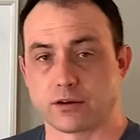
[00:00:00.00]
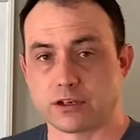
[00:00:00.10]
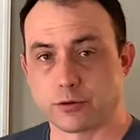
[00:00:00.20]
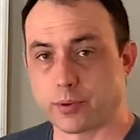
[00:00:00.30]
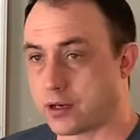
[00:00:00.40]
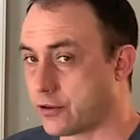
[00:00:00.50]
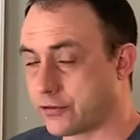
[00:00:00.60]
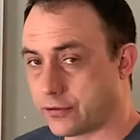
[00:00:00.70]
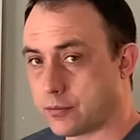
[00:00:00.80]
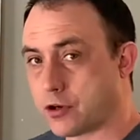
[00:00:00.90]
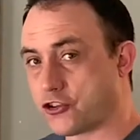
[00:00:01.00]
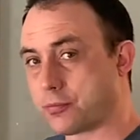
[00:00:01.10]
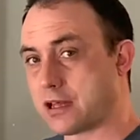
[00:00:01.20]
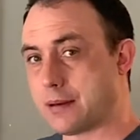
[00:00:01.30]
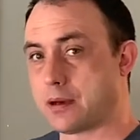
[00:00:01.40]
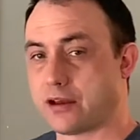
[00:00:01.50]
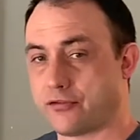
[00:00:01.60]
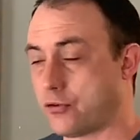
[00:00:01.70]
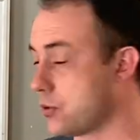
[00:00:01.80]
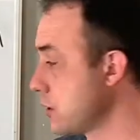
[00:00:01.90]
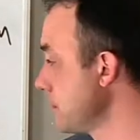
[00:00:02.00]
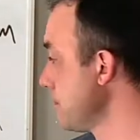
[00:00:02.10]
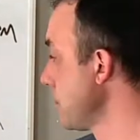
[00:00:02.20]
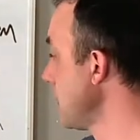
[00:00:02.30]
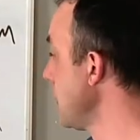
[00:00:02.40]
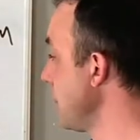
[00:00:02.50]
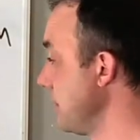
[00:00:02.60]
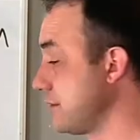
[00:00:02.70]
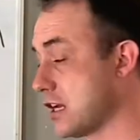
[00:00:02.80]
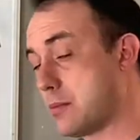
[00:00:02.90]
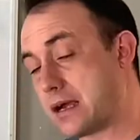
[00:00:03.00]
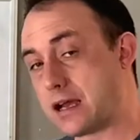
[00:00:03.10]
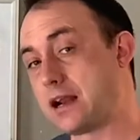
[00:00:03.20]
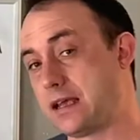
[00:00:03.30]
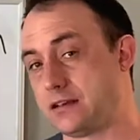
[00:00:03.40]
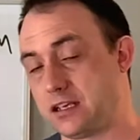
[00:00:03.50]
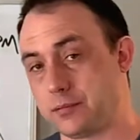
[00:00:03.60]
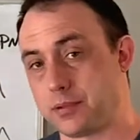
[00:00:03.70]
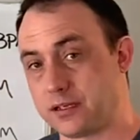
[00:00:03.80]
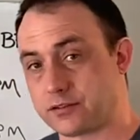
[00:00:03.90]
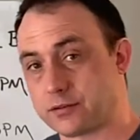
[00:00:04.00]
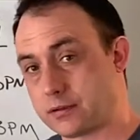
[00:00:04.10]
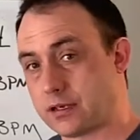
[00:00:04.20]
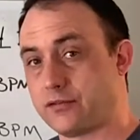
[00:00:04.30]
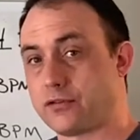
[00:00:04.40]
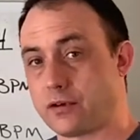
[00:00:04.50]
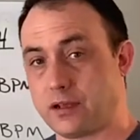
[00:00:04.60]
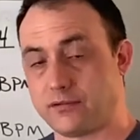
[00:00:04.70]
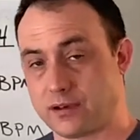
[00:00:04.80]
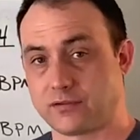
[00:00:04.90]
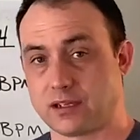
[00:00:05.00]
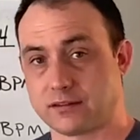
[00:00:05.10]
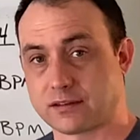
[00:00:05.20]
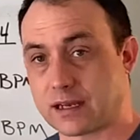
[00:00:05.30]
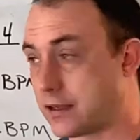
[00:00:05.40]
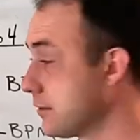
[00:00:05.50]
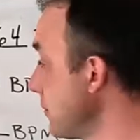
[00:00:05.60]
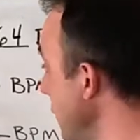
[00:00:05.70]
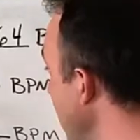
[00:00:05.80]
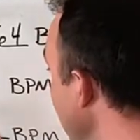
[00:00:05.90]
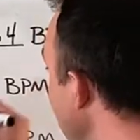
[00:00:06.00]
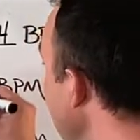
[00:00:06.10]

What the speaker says: in your pulse, multiply by 4. This time I got 18 beats in 15 seconds. So